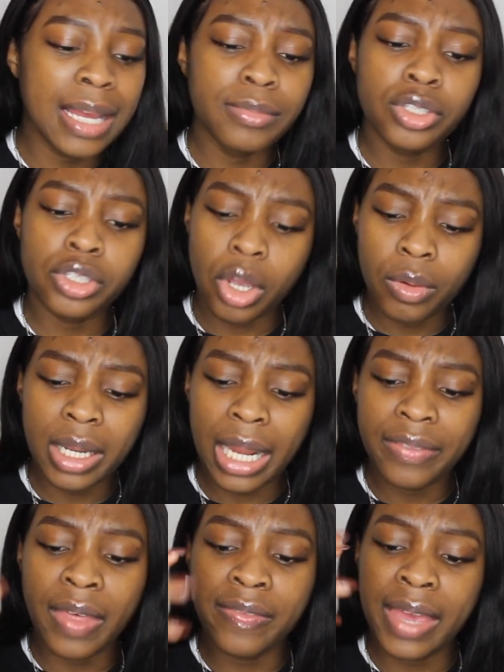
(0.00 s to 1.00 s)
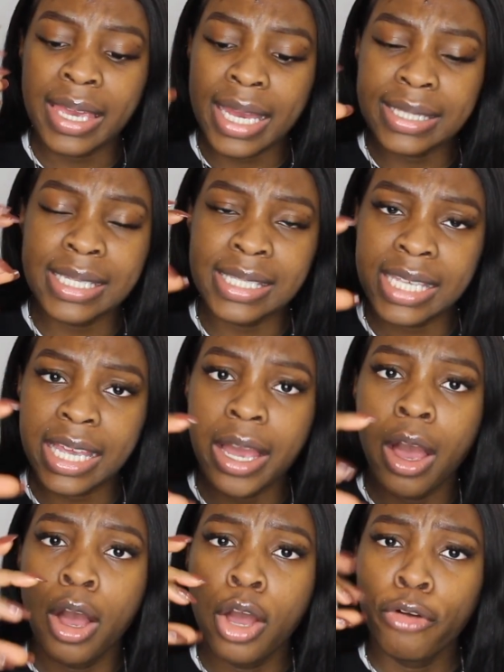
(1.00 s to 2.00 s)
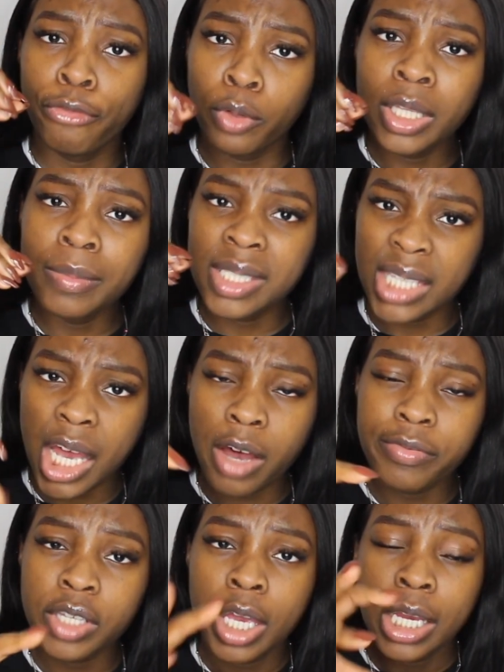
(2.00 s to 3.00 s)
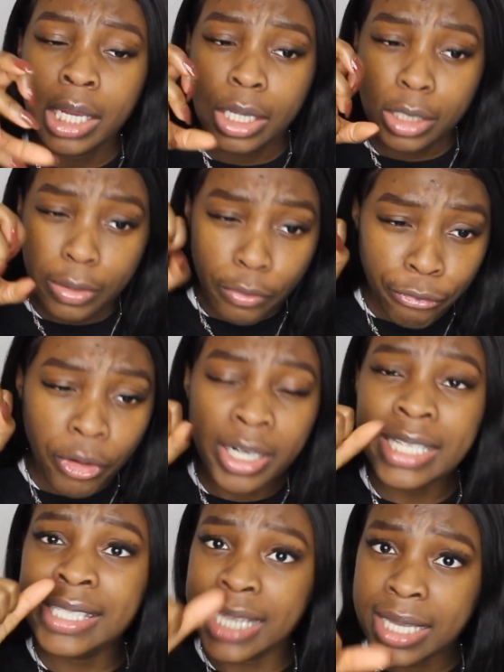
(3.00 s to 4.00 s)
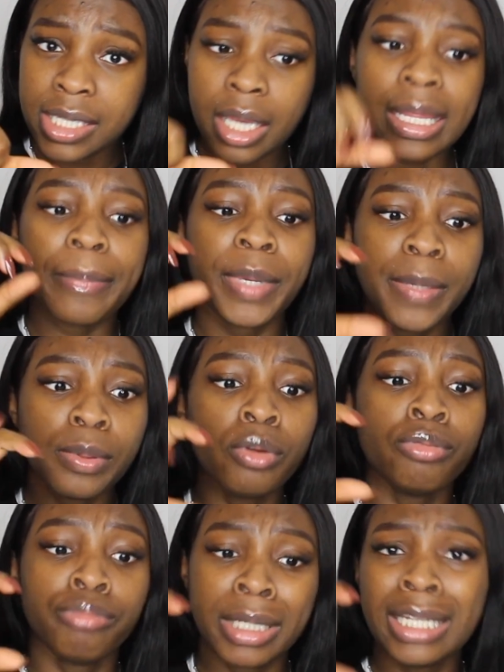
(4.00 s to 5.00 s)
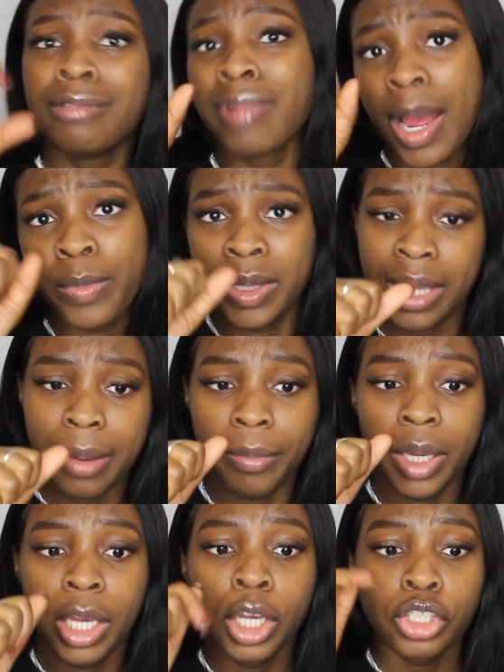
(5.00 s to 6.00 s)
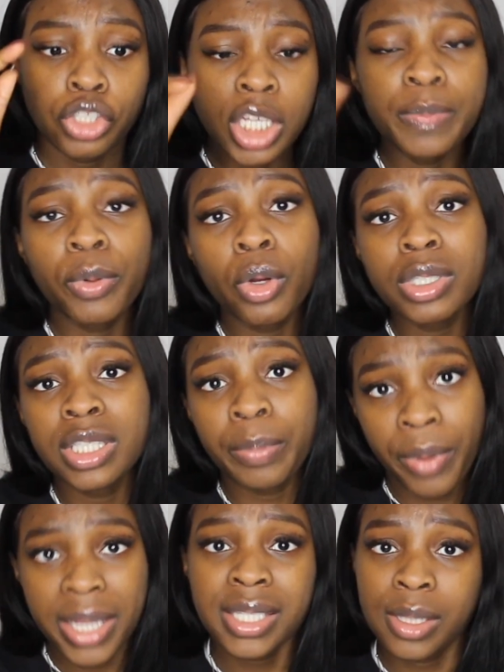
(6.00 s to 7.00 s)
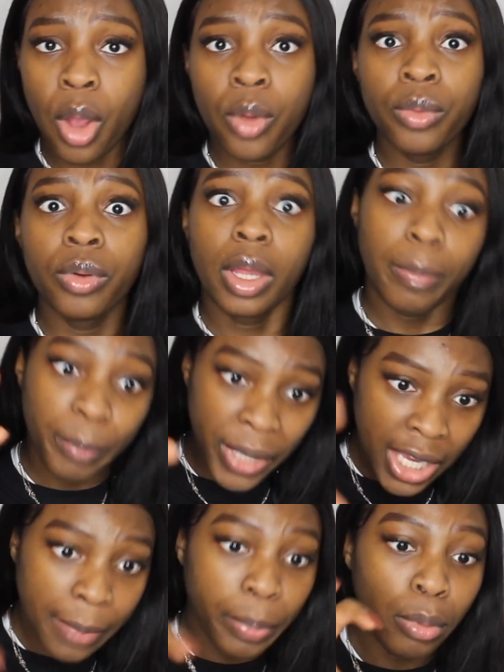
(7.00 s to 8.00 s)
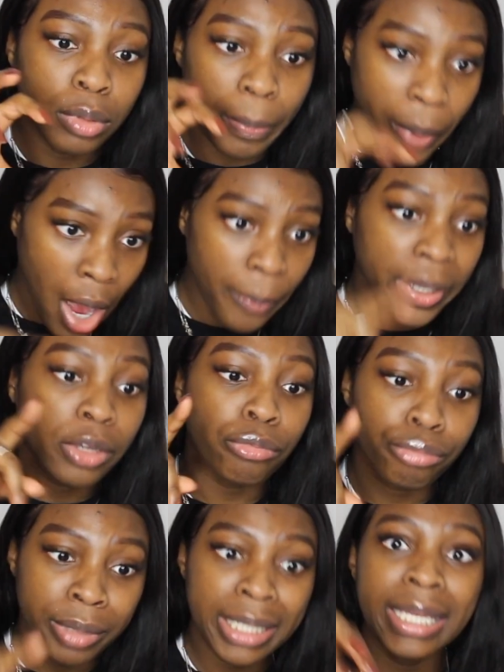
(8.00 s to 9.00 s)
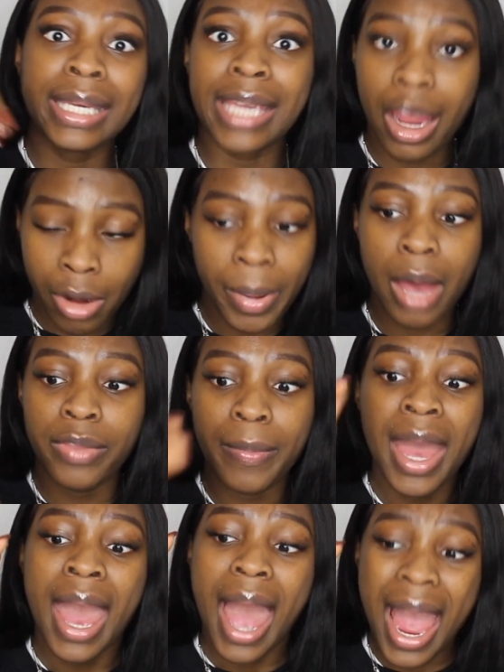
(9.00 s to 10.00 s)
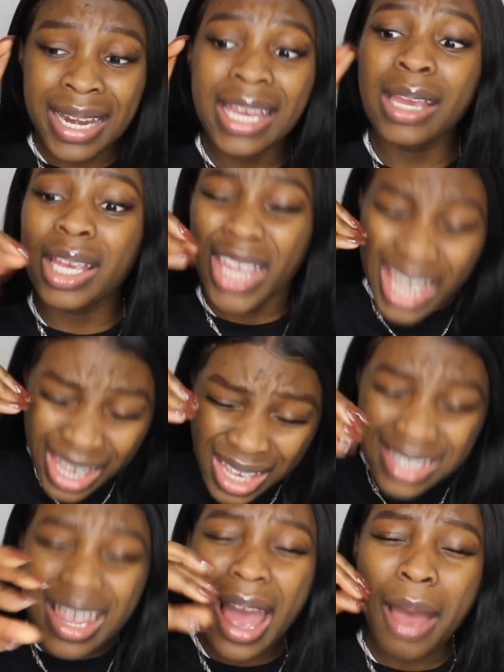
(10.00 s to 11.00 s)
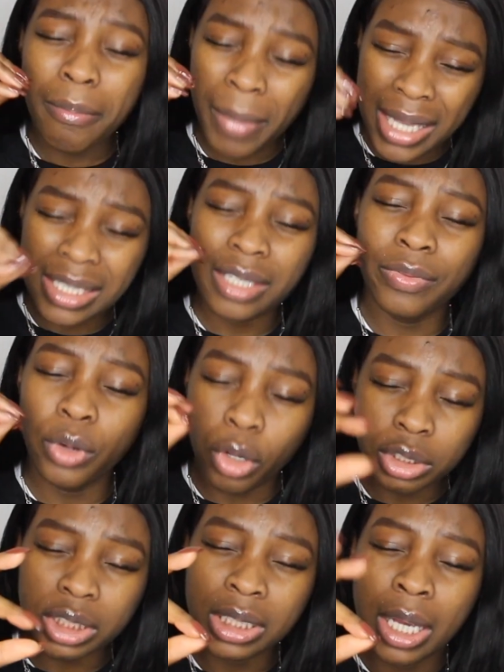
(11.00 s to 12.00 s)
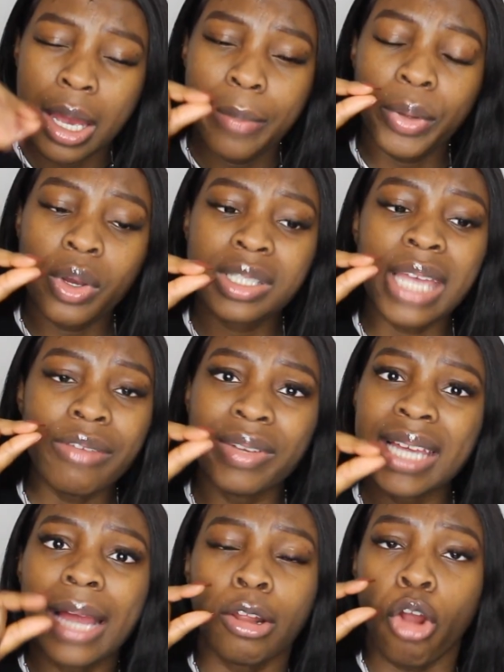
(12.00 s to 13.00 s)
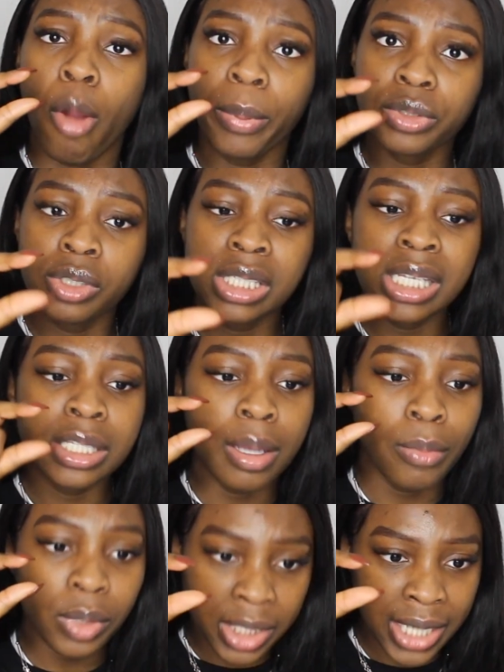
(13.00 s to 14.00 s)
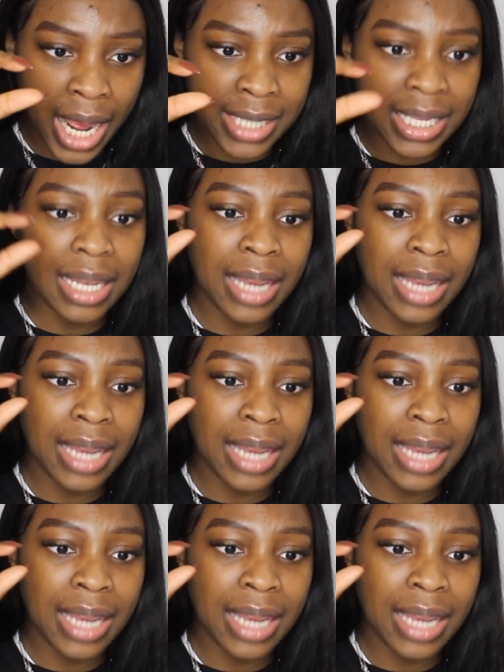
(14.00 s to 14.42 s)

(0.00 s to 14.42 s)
And I'm so glad that they get to see for themselves front and center that people really ride with them. Just because the press don't, people, the public really care about them. And it is a massive loss because they really had an opportunity to modernize.